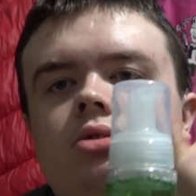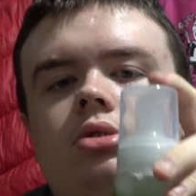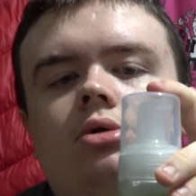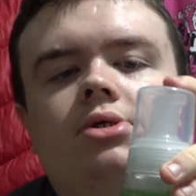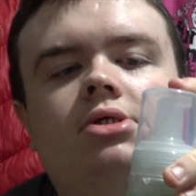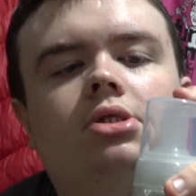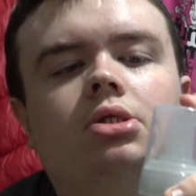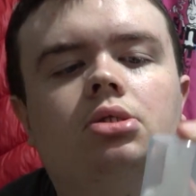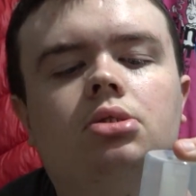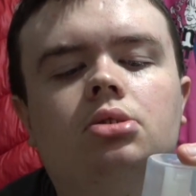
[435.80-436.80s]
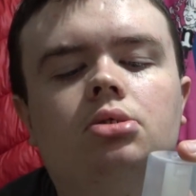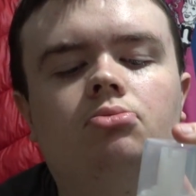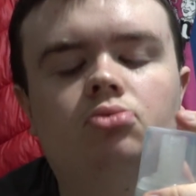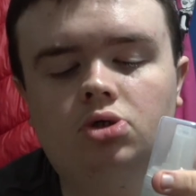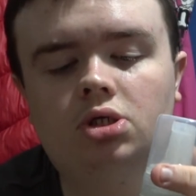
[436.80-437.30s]
So this is
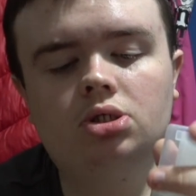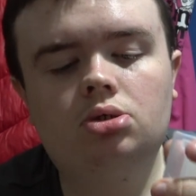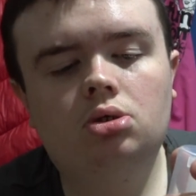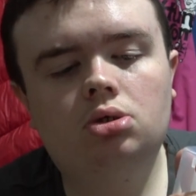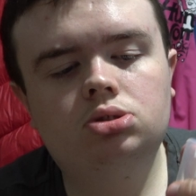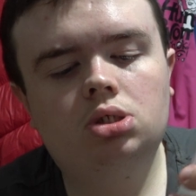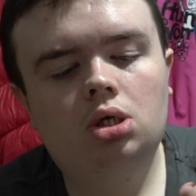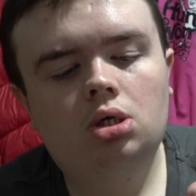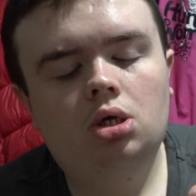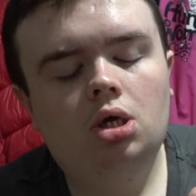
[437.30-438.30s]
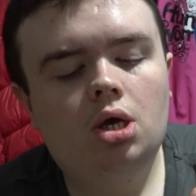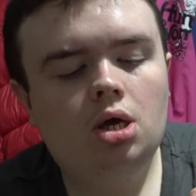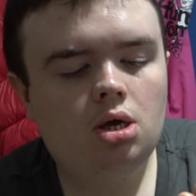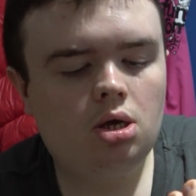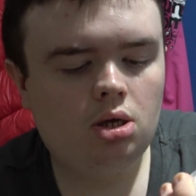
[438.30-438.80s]
really good.
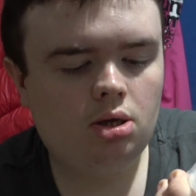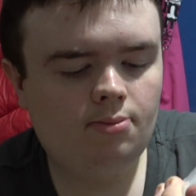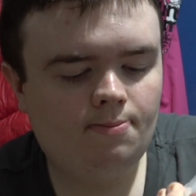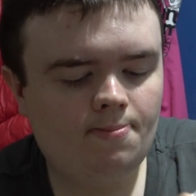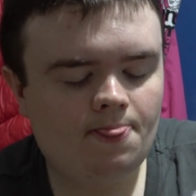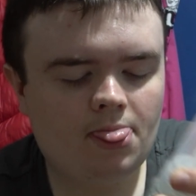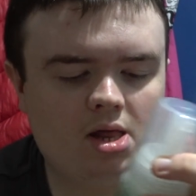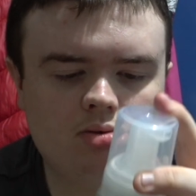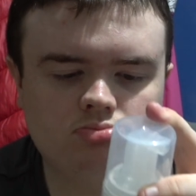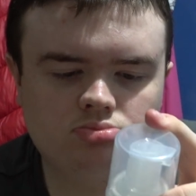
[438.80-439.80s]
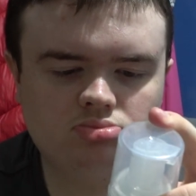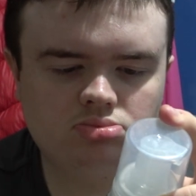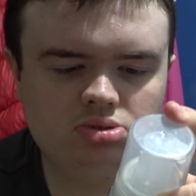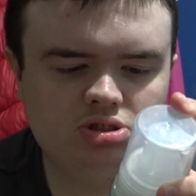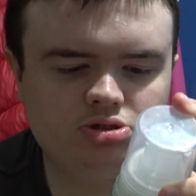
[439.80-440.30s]
Um,
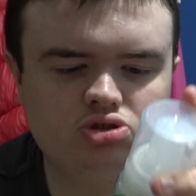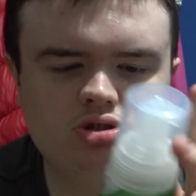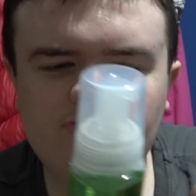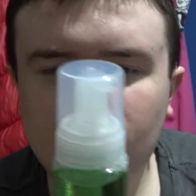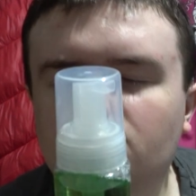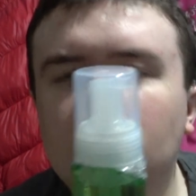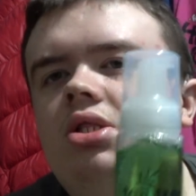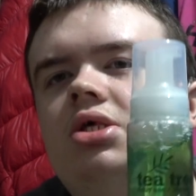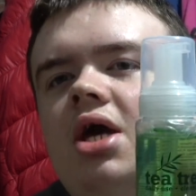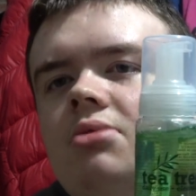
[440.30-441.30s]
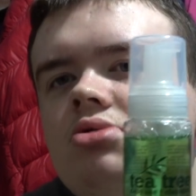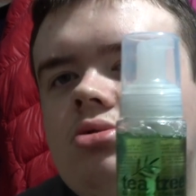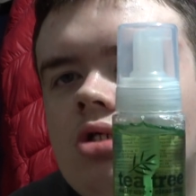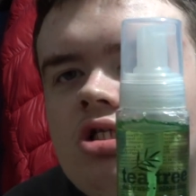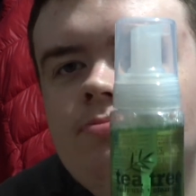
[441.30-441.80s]
it's just probably how to get me
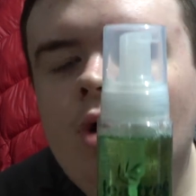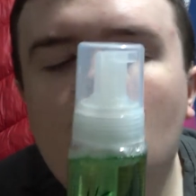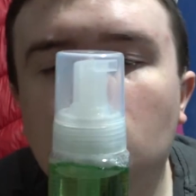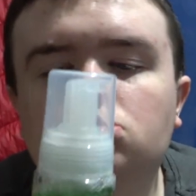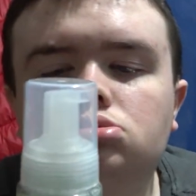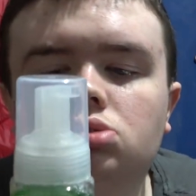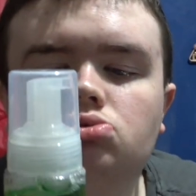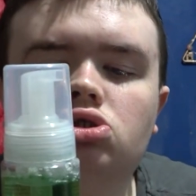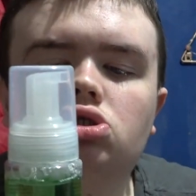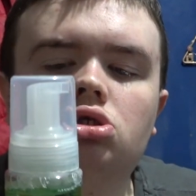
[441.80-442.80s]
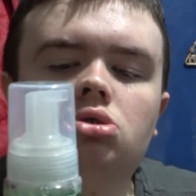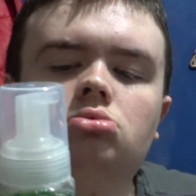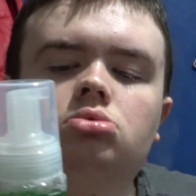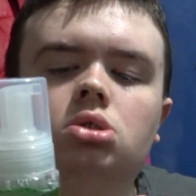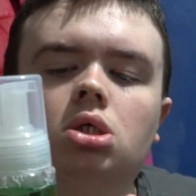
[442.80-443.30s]
to spot, so I didn't
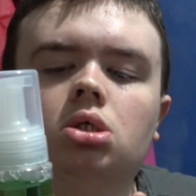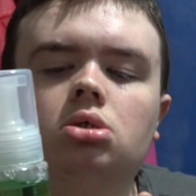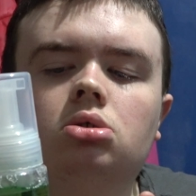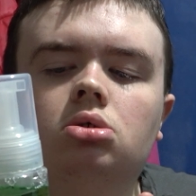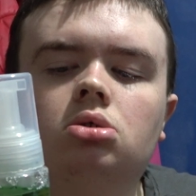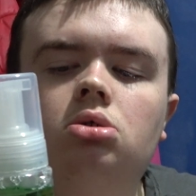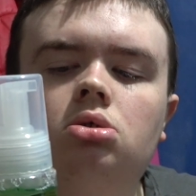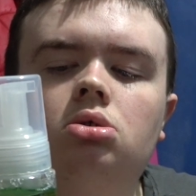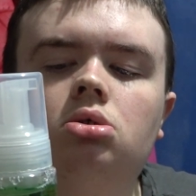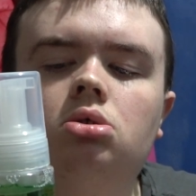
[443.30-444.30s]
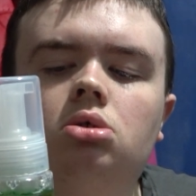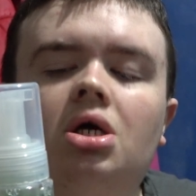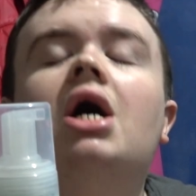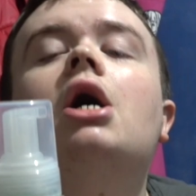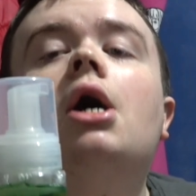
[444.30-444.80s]
use it
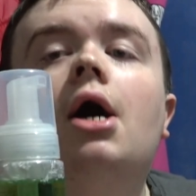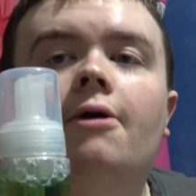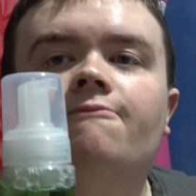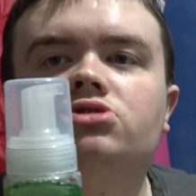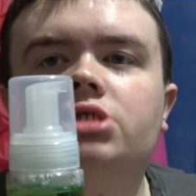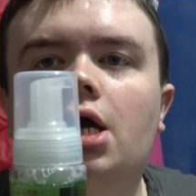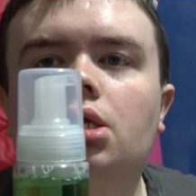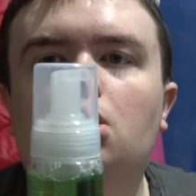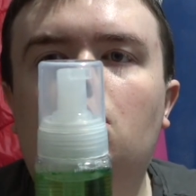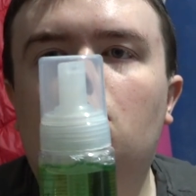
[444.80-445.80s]
every day.